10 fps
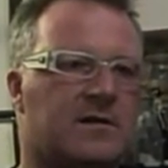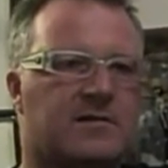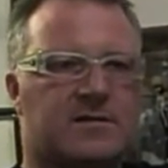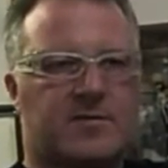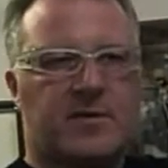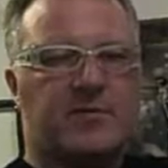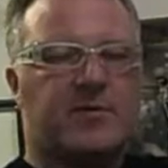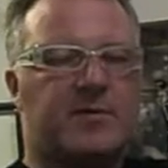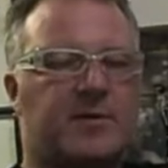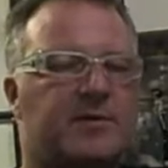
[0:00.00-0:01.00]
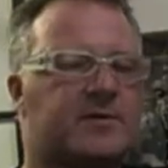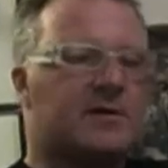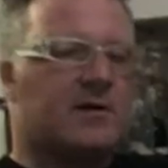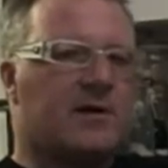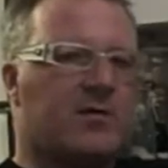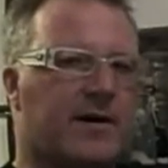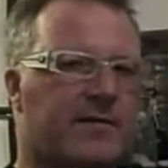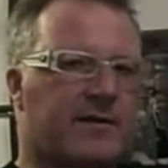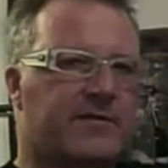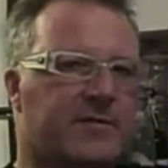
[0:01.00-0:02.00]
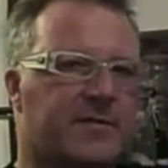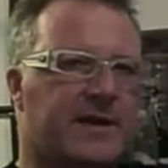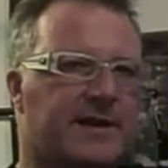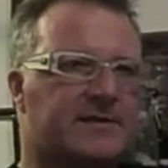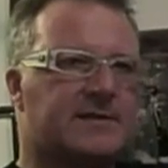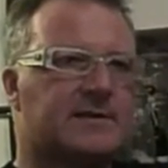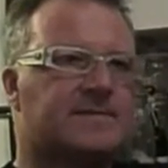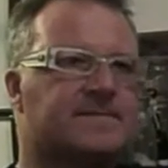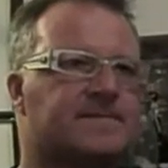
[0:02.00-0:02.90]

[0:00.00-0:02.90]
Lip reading: somewhere between most and all white wine fermentations.